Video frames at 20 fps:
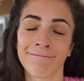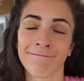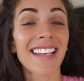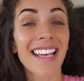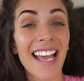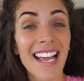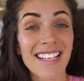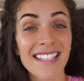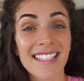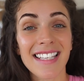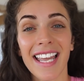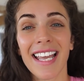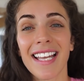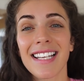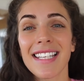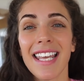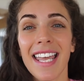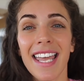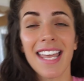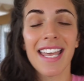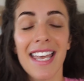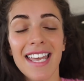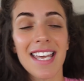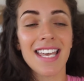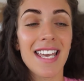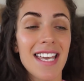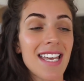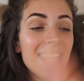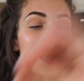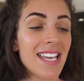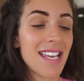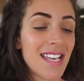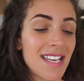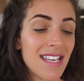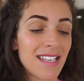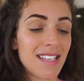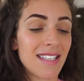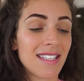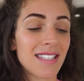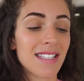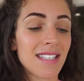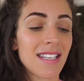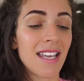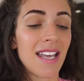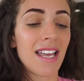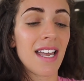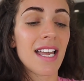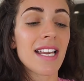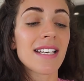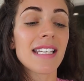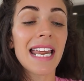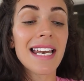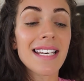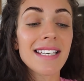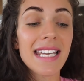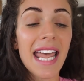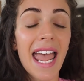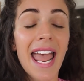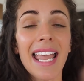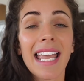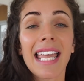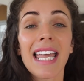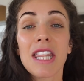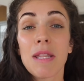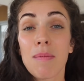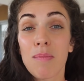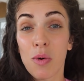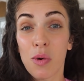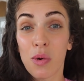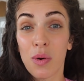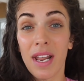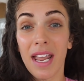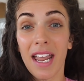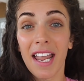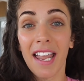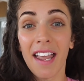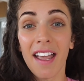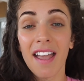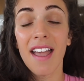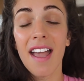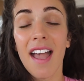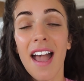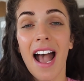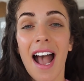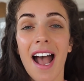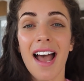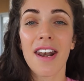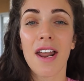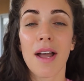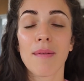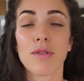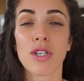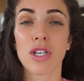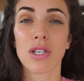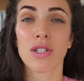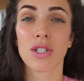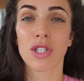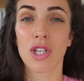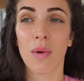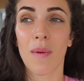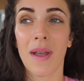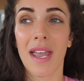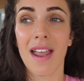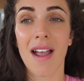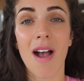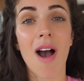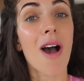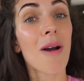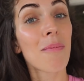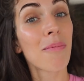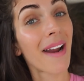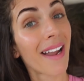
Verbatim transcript: yes, it is ten to eight in the morning and I'm just doing our